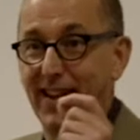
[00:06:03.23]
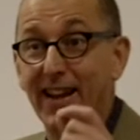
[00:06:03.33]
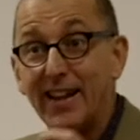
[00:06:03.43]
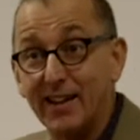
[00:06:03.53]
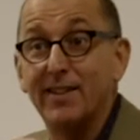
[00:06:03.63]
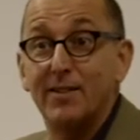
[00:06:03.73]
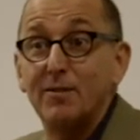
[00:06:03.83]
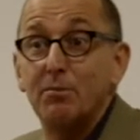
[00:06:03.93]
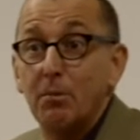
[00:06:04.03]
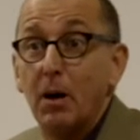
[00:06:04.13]
in
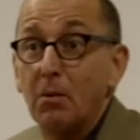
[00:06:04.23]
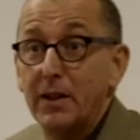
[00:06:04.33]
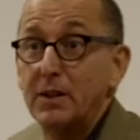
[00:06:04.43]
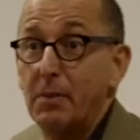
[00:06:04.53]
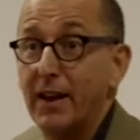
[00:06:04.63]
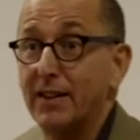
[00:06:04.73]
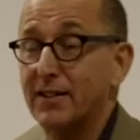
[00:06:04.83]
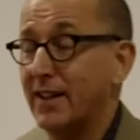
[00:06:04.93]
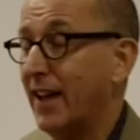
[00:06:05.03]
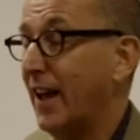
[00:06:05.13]
public
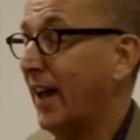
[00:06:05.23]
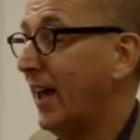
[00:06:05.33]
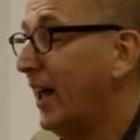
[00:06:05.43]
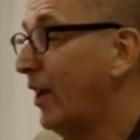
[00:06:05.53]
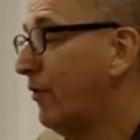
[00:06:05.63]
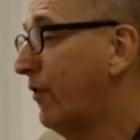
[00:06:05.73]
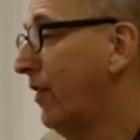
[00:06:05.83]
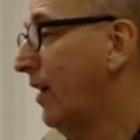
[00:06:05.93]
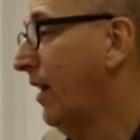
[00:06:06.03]
space if